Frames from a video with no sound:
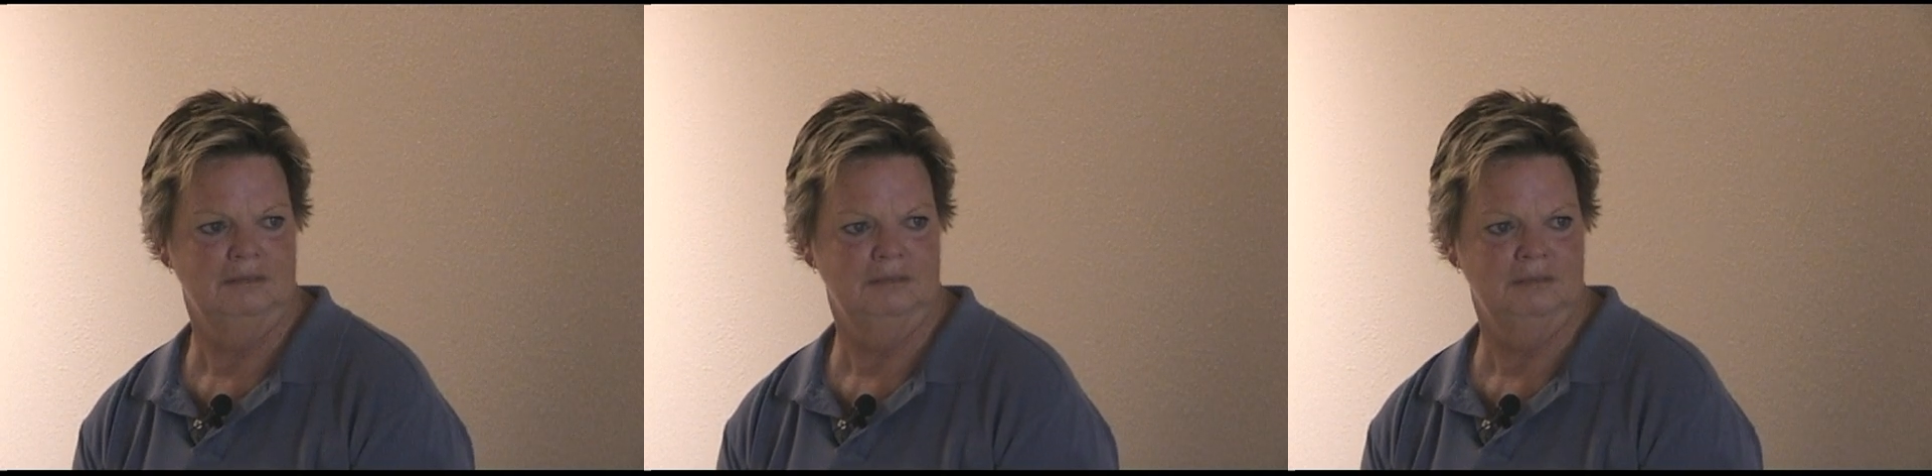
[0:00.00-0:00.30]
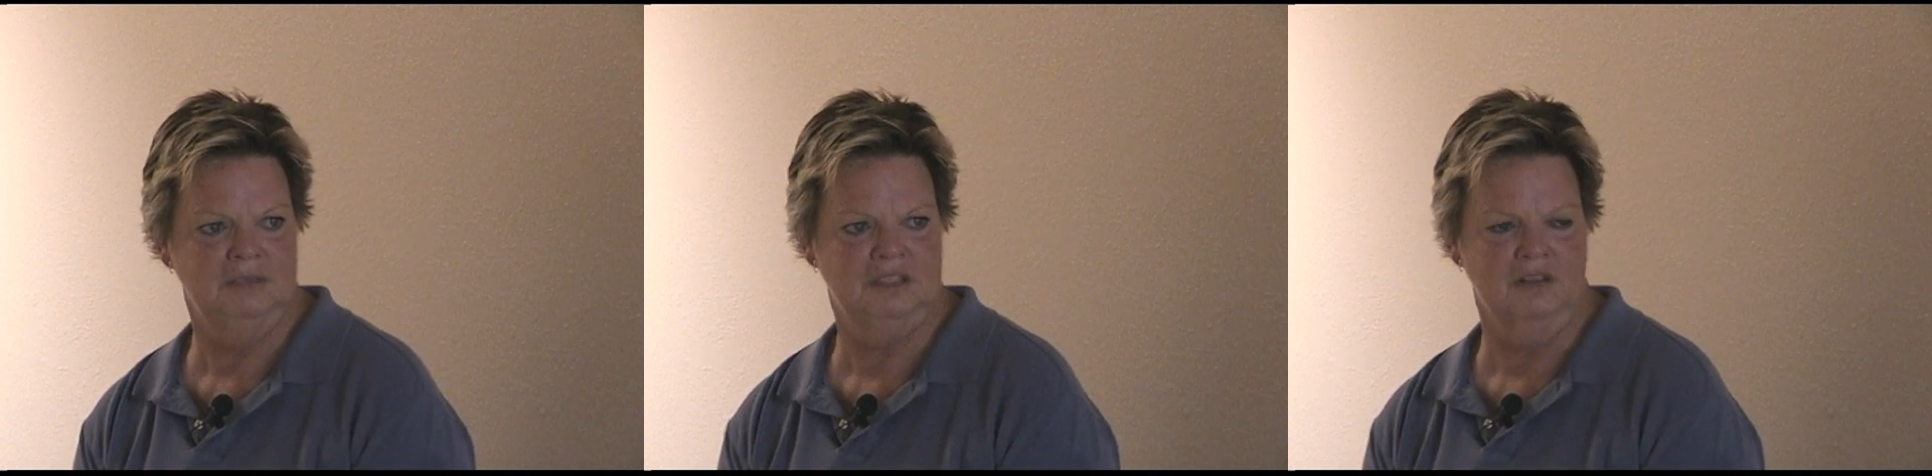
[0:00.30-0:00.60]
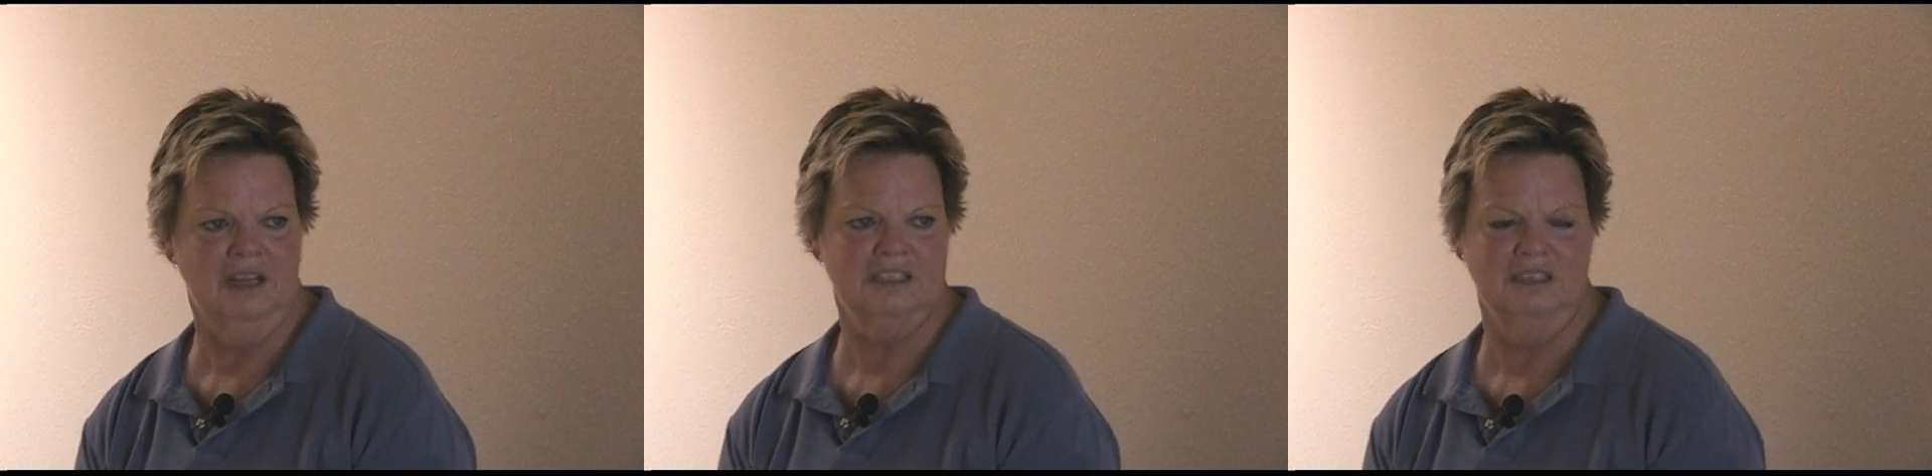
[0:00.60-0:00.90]
So
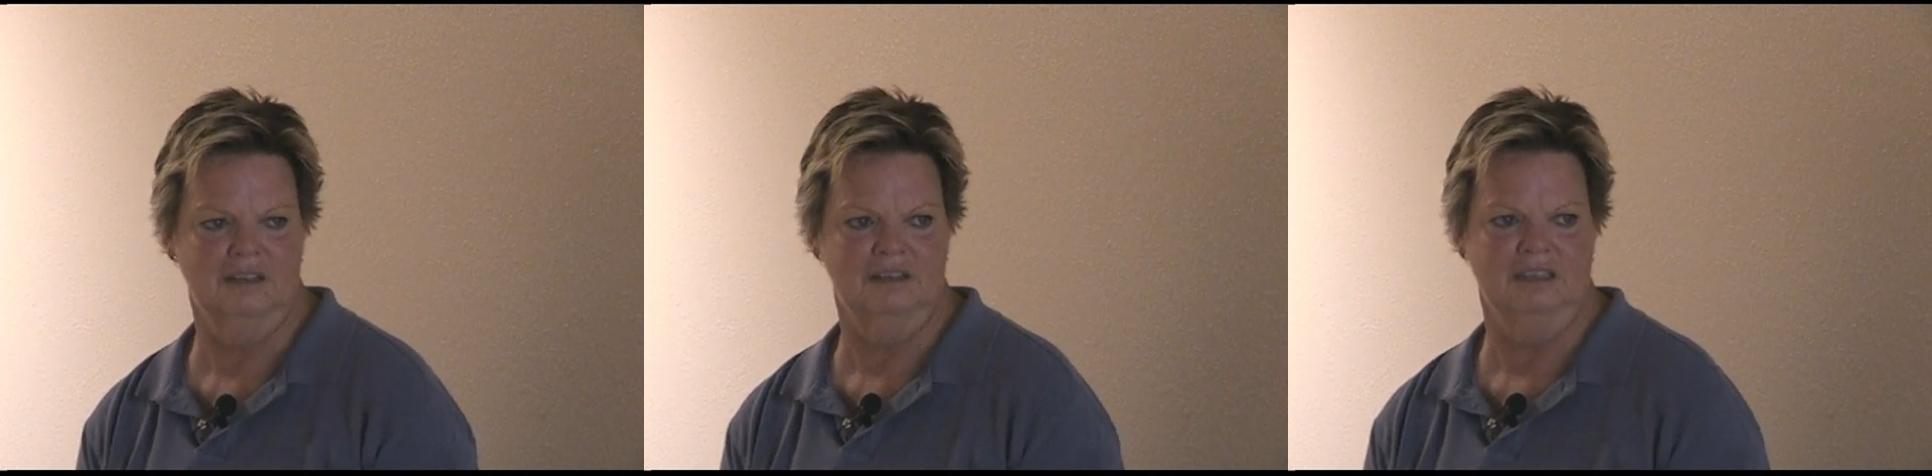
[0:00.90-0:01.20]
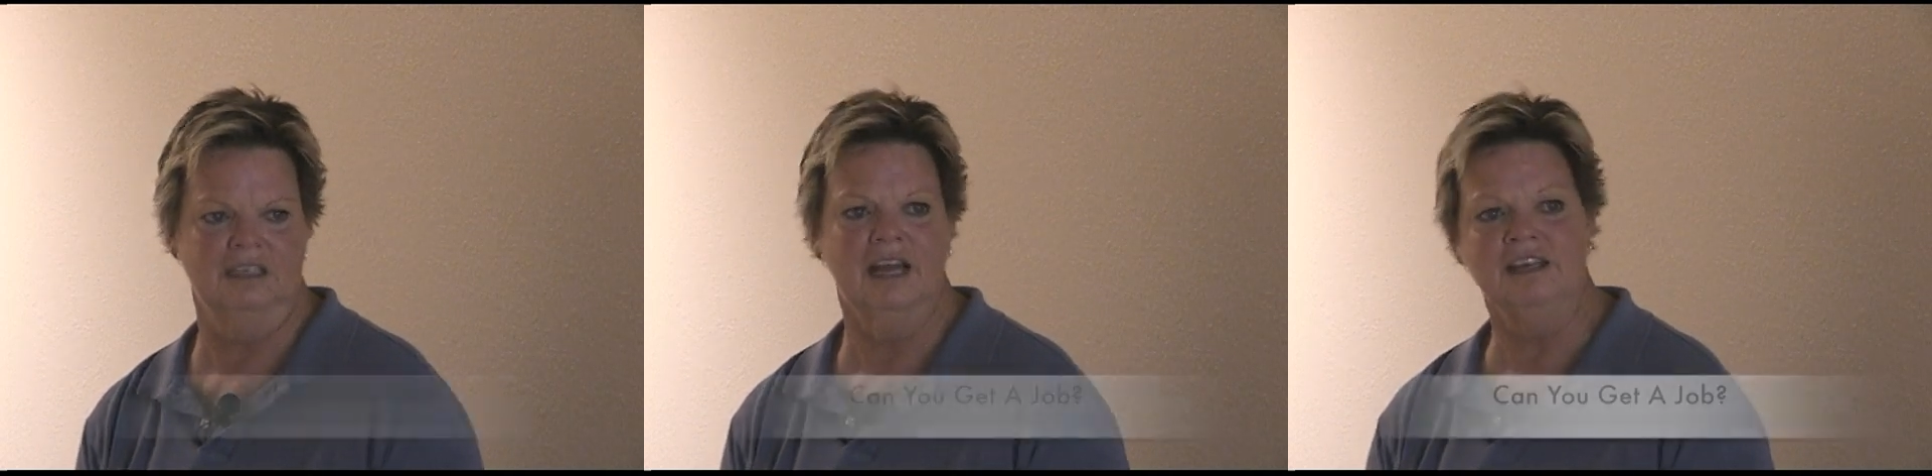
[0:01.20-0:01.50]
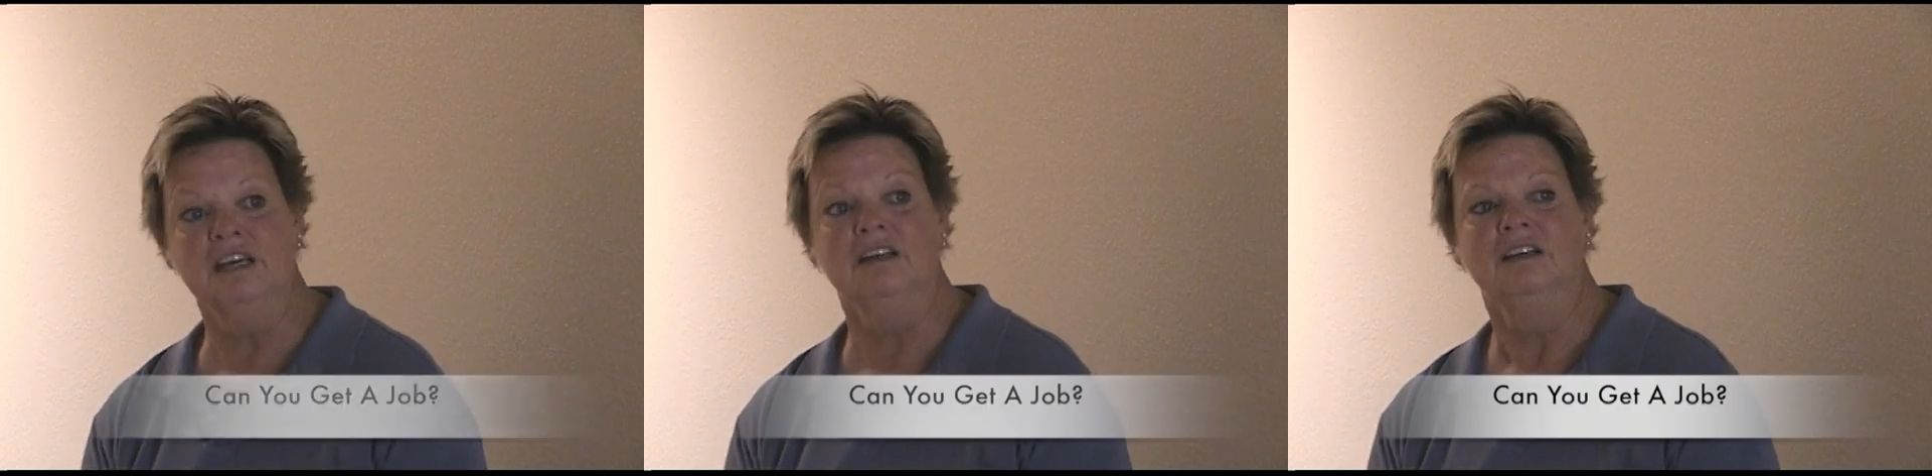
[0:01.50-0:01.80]
that's another thing. Yeah,
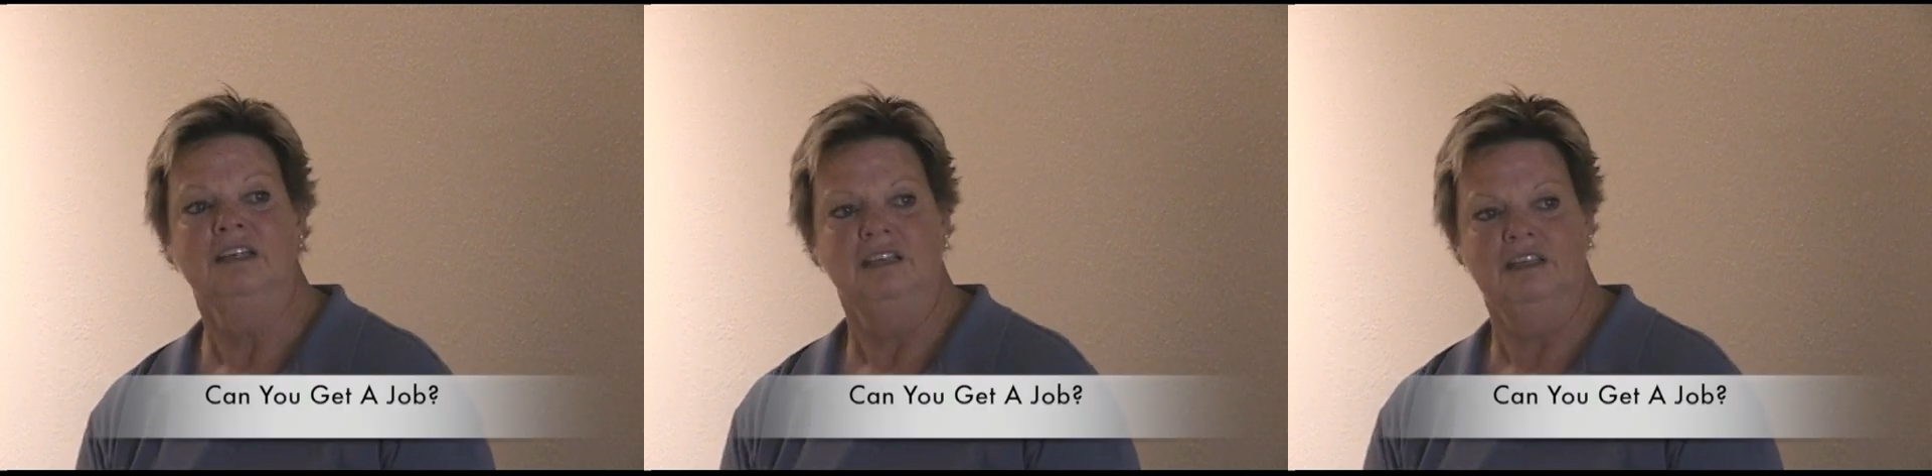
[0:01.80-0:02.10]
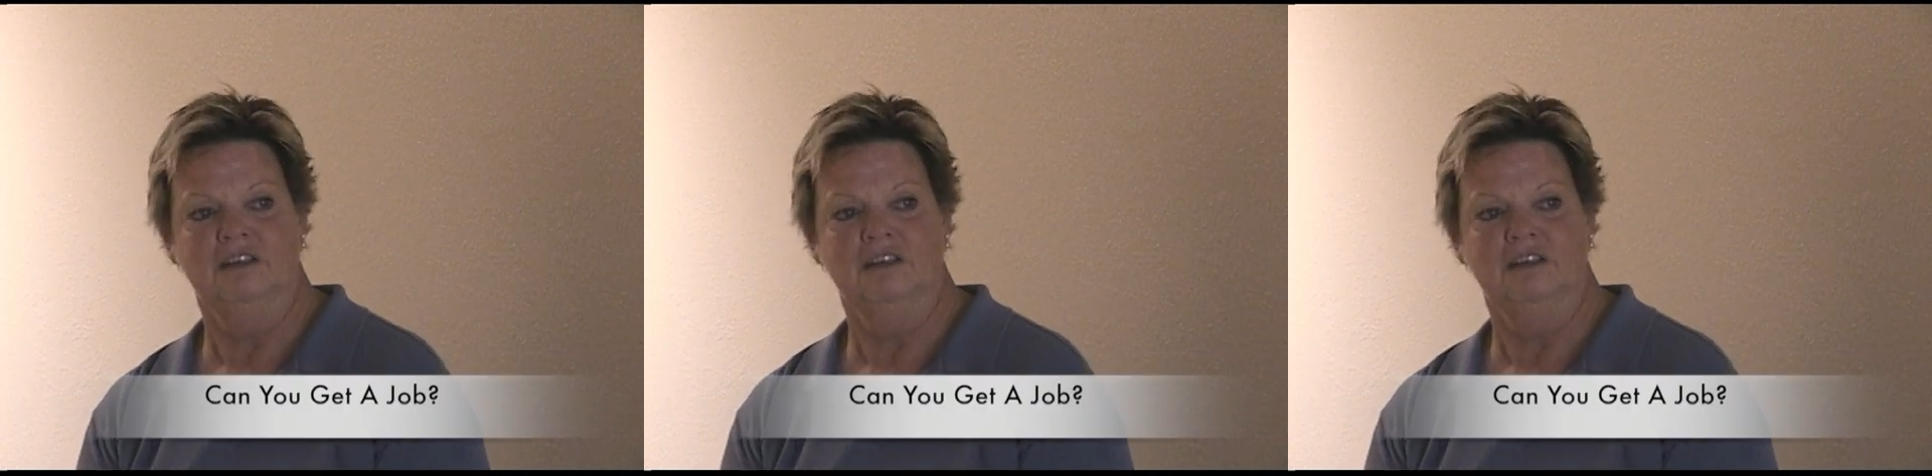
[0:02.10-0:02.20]
you